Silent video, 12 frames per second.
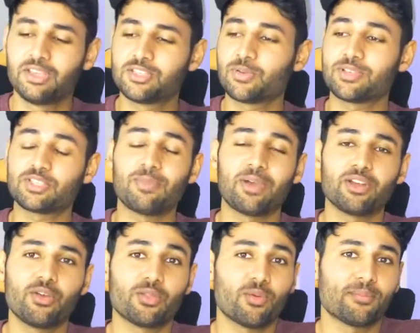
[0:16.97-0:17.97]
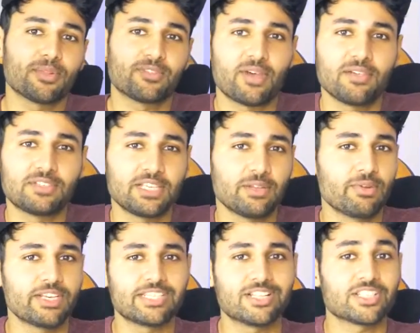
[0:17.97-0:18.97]
So as you might know, the OnePlus 5T
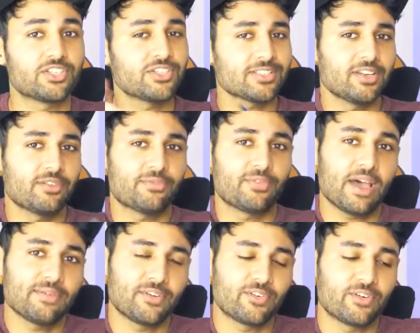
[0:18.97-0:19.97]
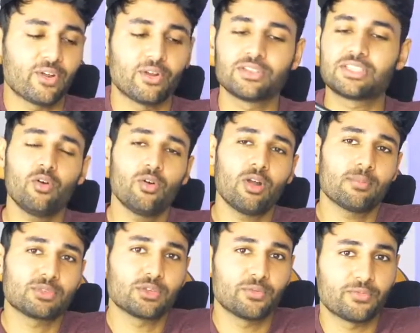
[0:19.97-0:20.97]
retails at just under $500 or
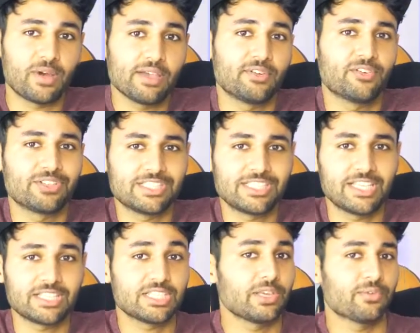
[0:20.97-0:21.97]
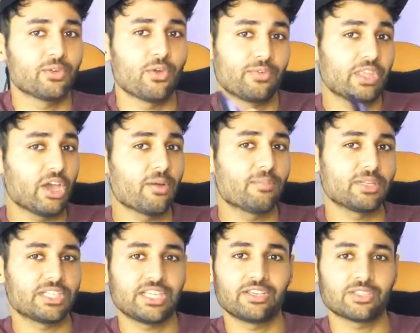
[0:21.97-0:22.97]
up to $560 if you go for the upper
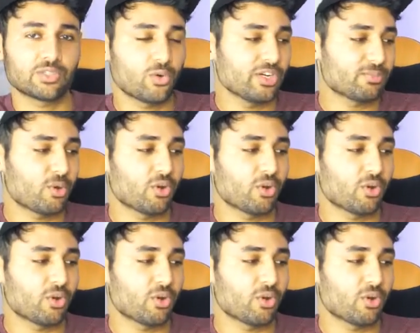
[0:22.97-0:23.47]
tier storage